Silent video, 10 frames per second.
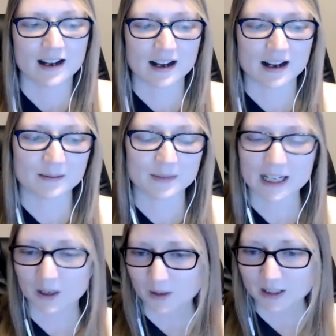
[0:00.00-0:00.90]
Um,
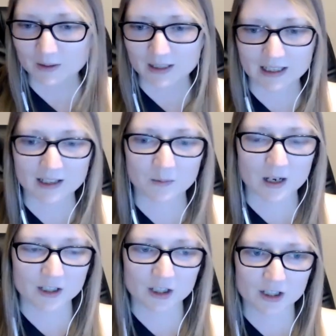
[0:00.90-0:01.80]
take what you need,
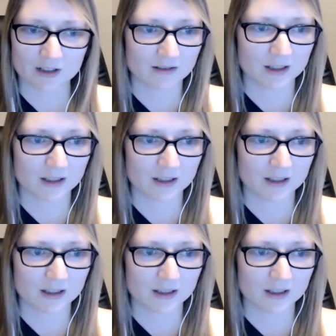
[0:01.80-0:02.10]
watch